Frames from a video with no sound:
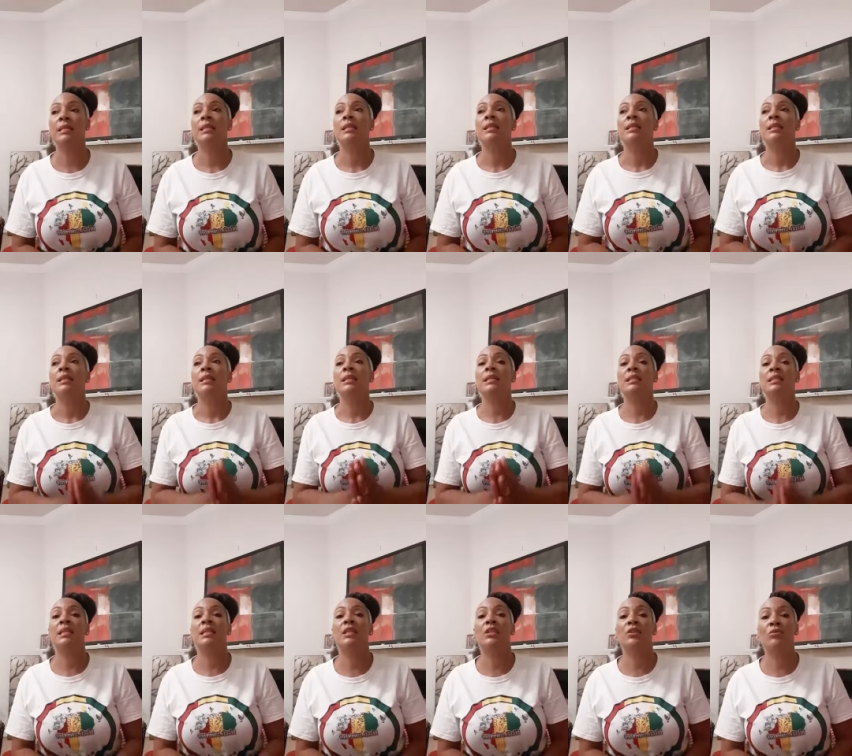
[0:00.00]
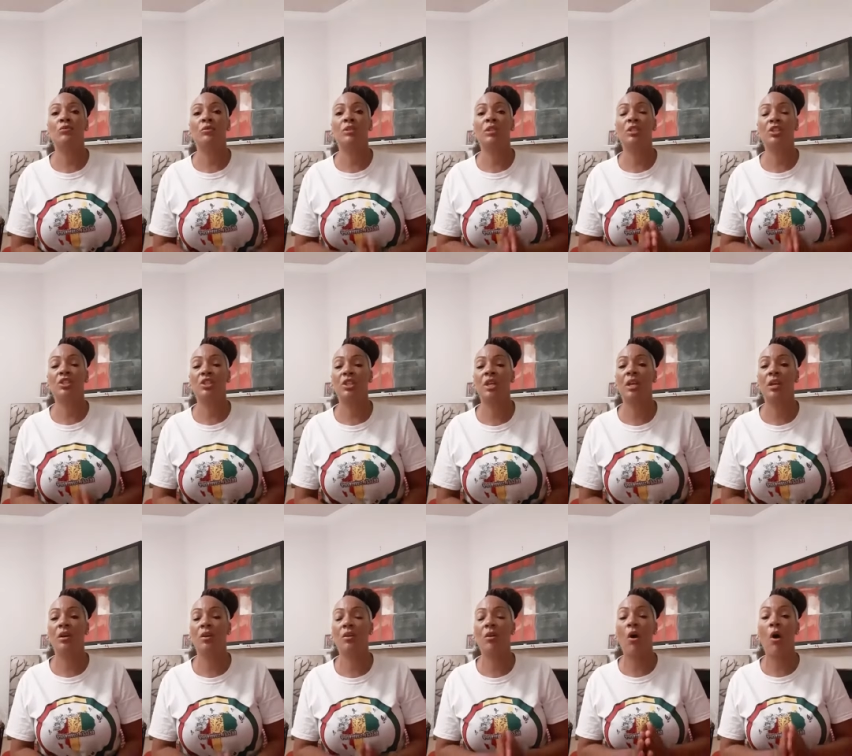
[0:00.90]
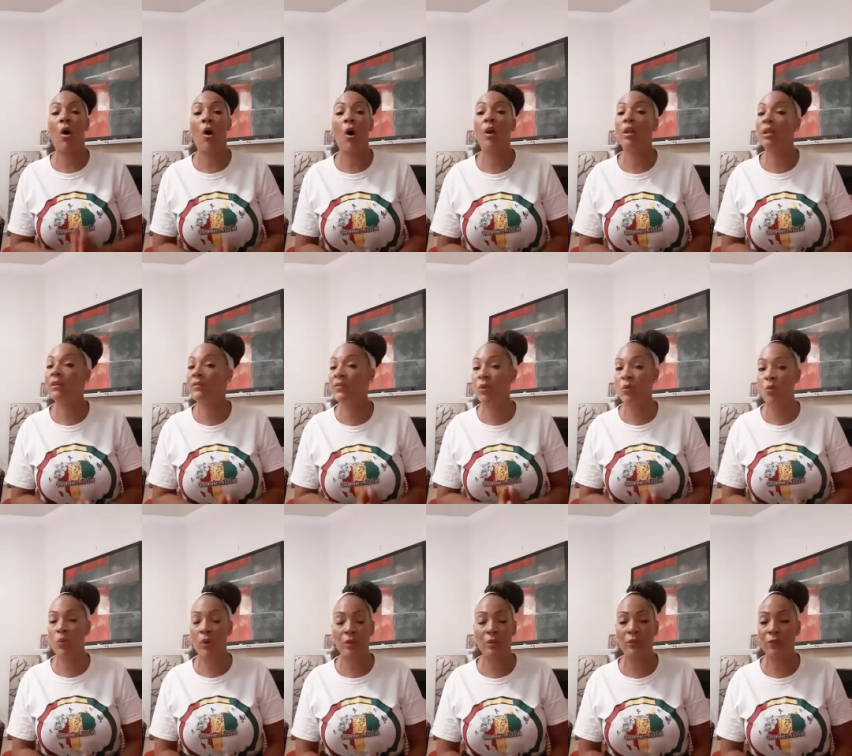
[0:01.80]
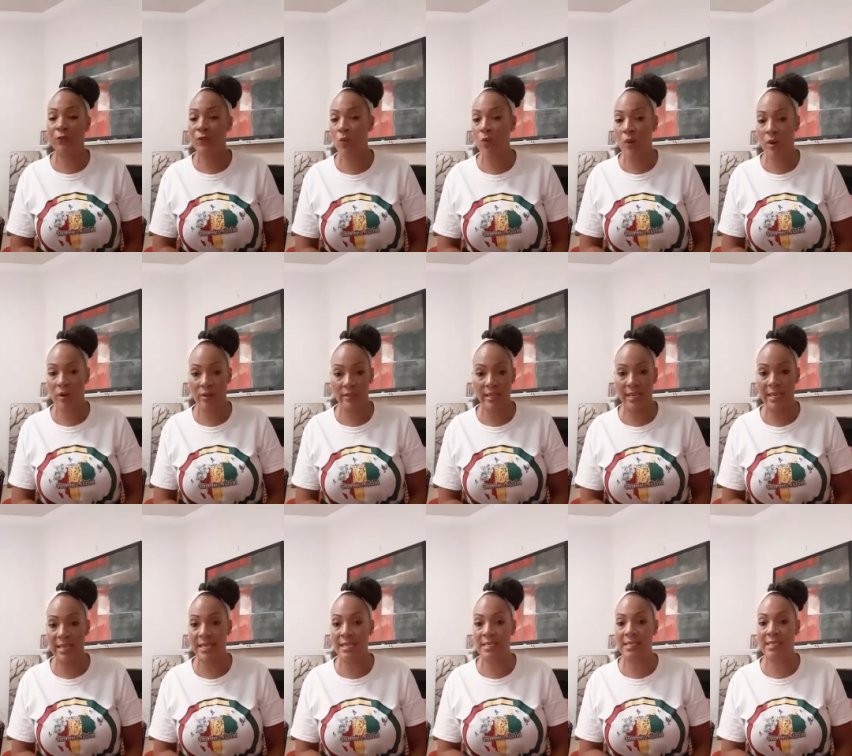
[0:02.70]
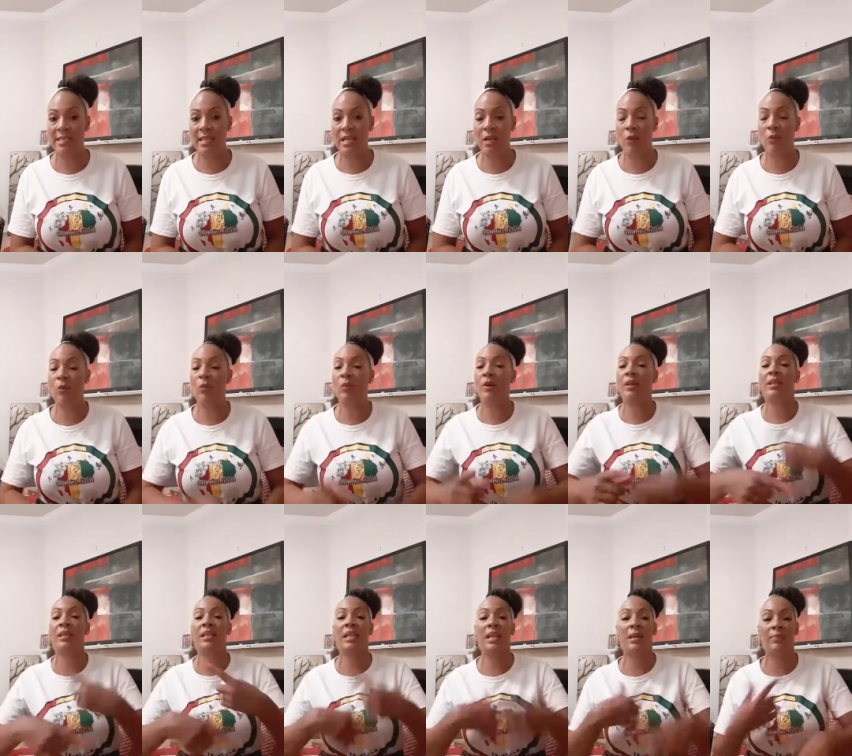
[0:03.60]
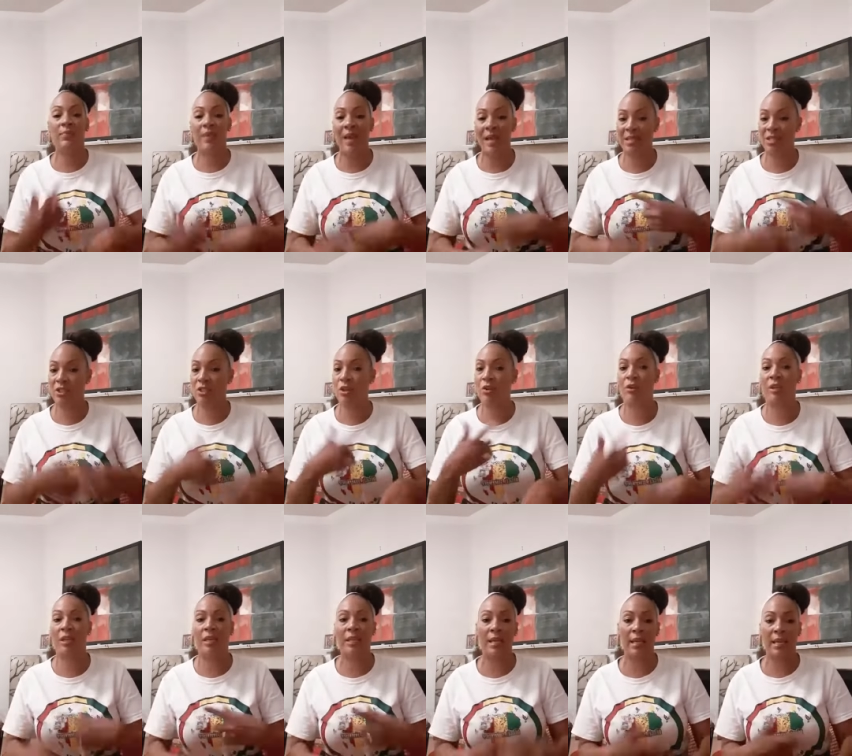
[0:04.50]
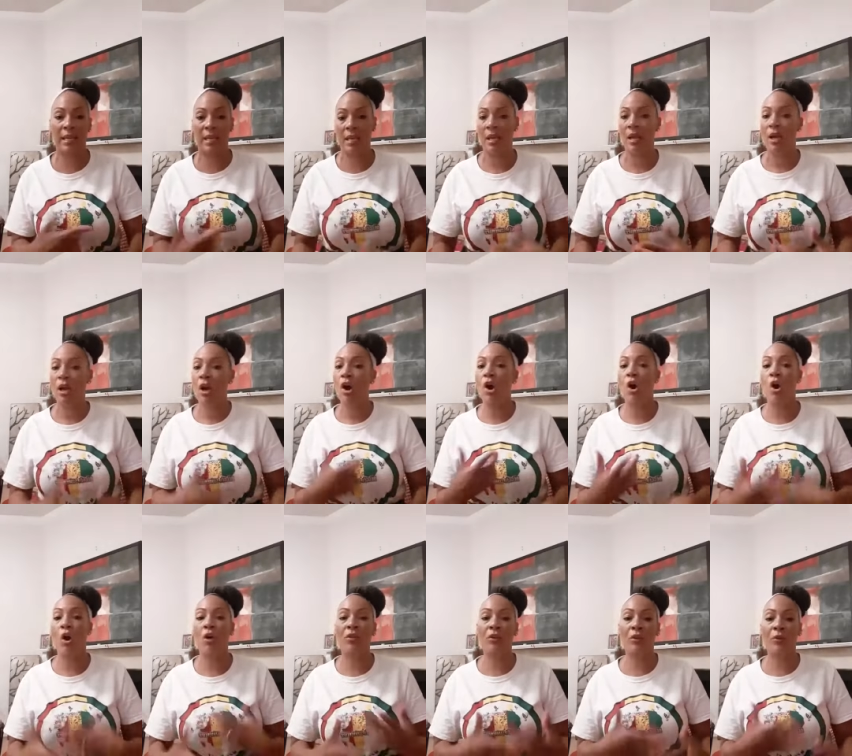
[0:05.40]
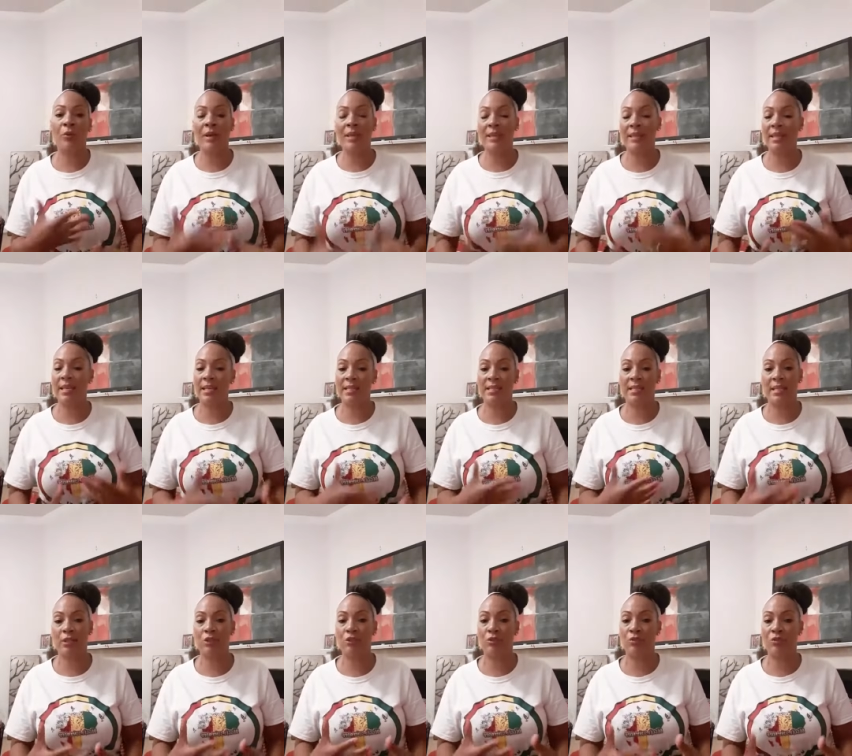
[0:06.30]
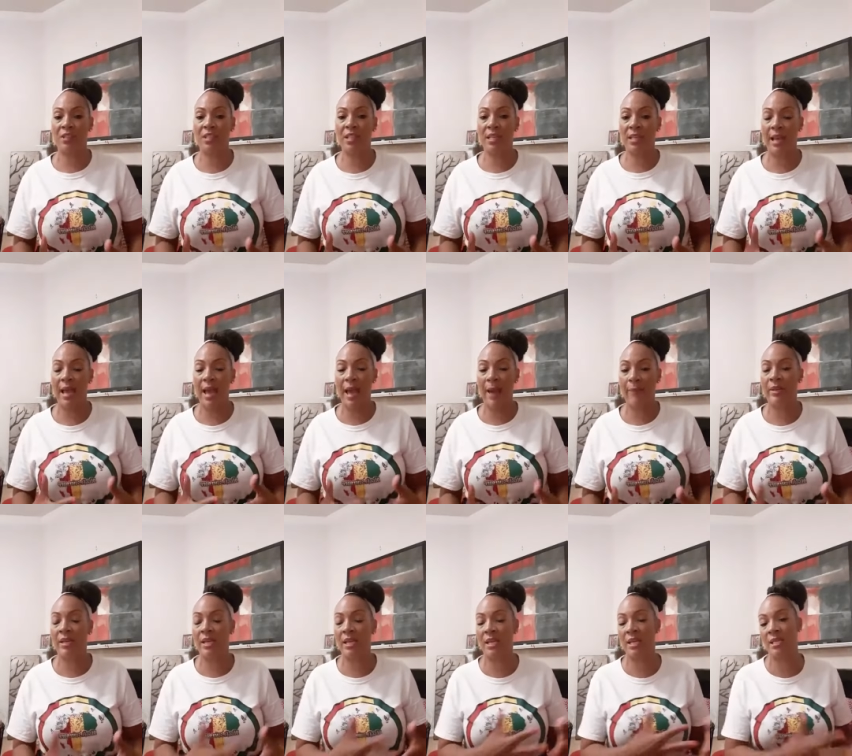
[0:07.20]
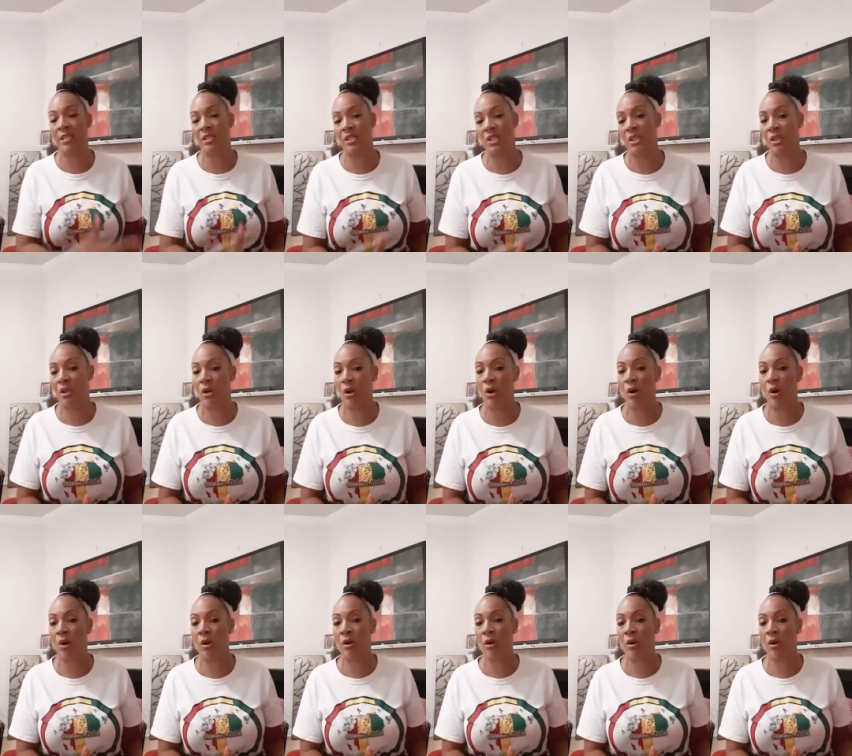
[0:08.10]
continue to share all of the wonderful work that he has done. We want to keep that circulating all the great things that you've seen happening in Senegal,